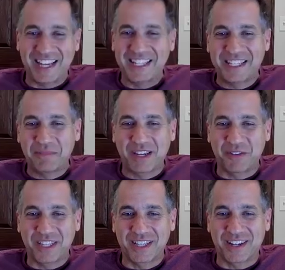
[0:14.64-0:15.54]
it seemed like a
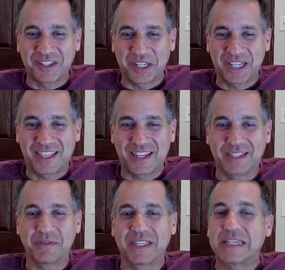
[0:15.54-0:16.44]
really concrete thing that
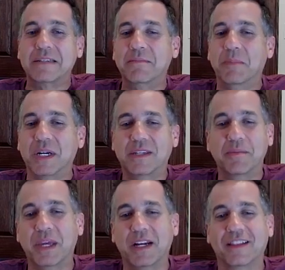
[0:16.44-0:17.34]
was like much
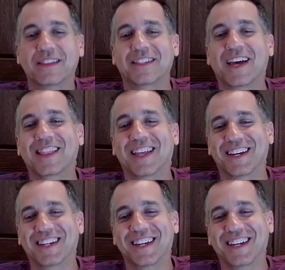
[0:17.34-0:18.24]
debated on the
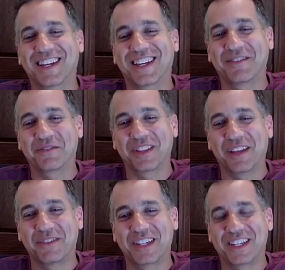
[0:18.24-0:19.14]
sideline and would
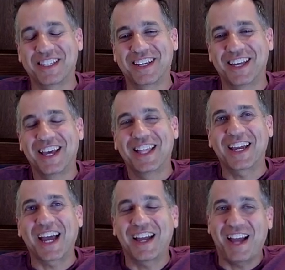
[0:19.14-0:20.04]
love to just like
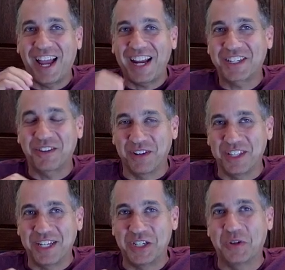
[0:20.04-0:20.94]
I actually really
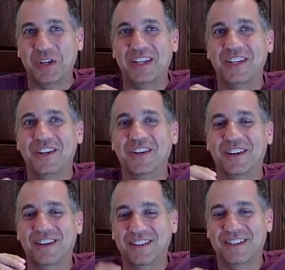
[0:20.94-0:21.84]
enjoyed
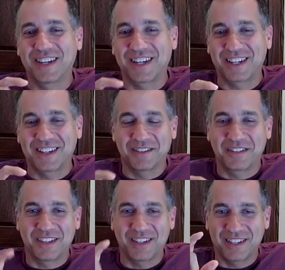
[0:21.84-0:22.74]
your like
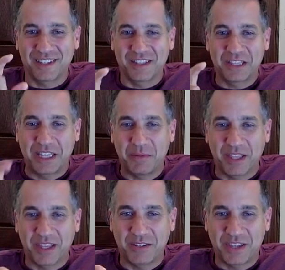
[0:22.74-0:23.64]
the email
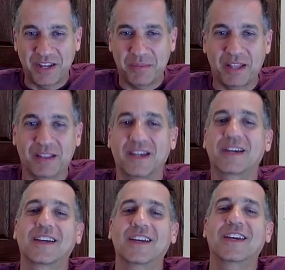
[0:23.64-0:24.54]
that you sent about
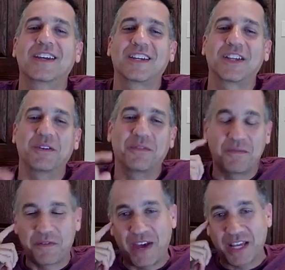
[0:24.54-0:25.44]
like,
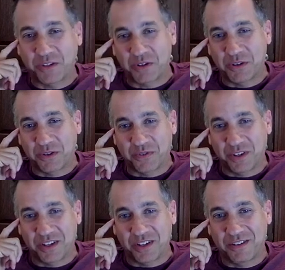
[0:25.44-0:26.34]
fast throws
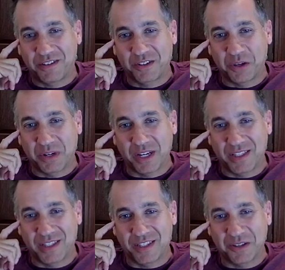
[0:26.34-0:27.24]
for slow cuts
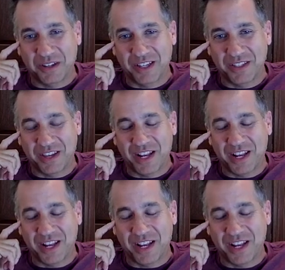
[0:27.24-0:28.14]
and slow cuts. And I
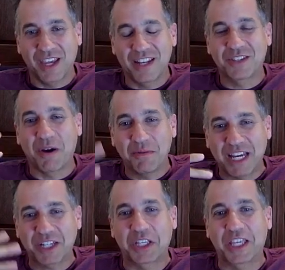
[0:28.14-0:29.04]
was like, and so I was
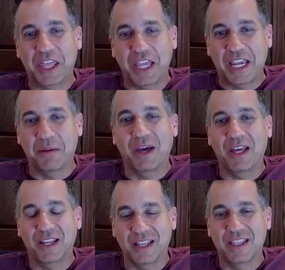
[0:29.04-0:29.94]
actually thinking about
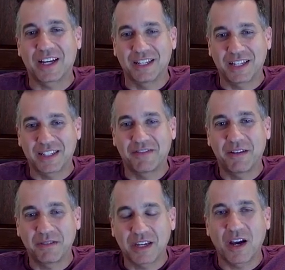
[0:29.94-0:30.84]
it in the context of that. I
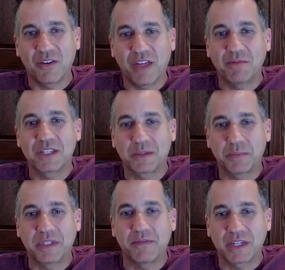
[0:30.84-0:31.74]
was like, oh, that was a
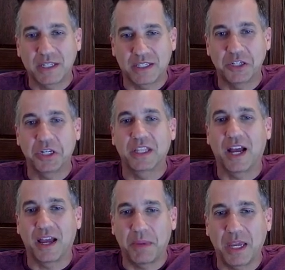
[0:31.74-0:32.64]
specific decision that
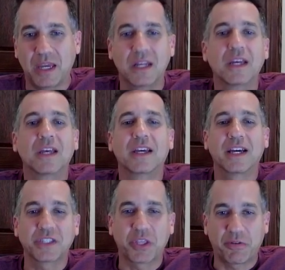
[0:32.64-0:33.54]
I made
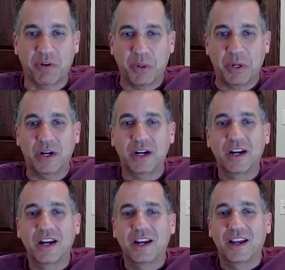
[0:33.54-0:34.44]
as a thrower.
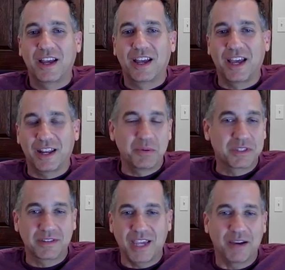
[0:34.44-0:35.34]
And it
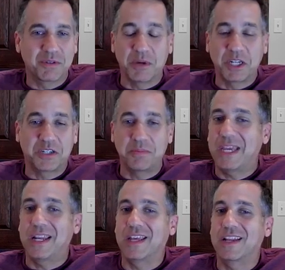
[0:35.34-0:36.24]
was, yeah, it was much
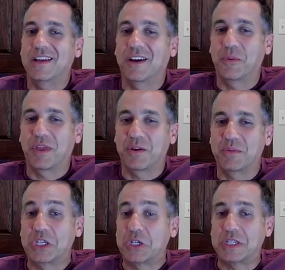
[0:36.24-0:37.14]
debated on whether it
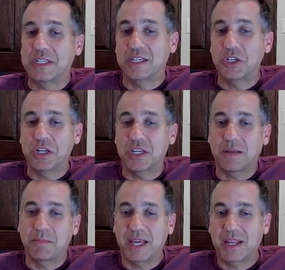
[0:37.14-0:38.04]
was a good decision
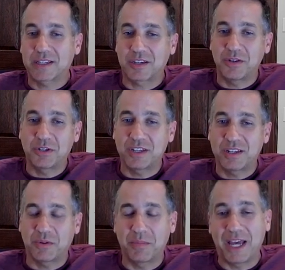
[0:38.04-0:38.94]
and bad execution
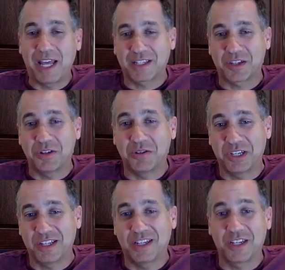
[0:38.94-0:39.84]
or bad
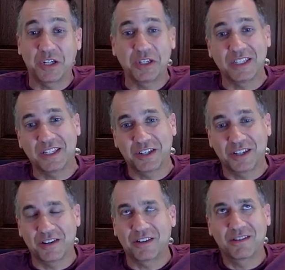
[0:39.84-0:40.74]
execution and a good decision
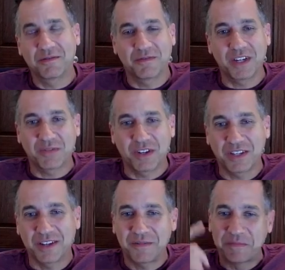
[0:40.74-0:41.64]
or vice versa.